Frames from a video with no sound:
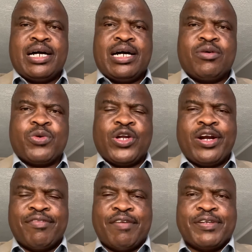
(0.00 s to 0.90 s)
we don't
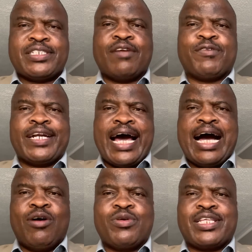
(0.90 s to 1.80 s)
have a vision for
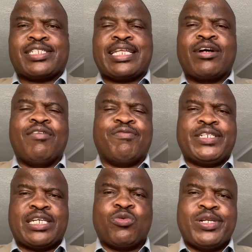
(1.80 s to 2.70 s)
now. This thing of
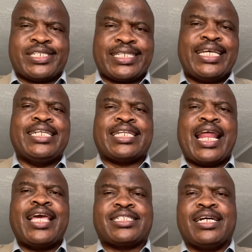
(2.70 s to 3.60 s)
vision, we'll see it
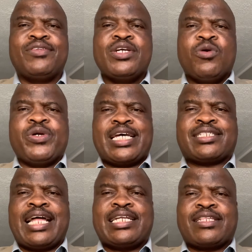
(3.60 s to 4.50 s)
later. We just
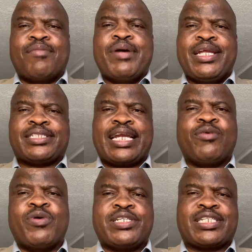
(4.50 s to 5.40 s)
started the ministry,
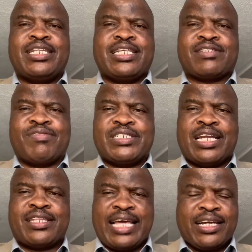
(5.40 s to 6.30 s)
we'll see this
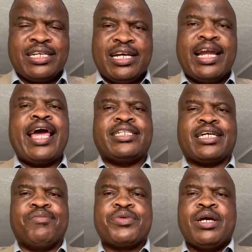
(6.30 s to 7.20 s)
vision thing
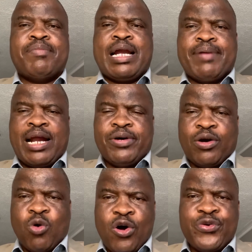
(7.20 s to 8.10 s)
later. But I want to
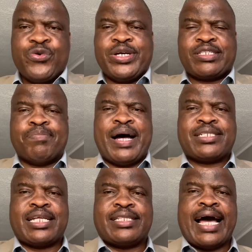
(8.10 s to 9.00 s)
warn you as a
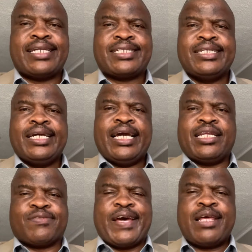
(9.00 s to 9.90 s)
pastor that it is very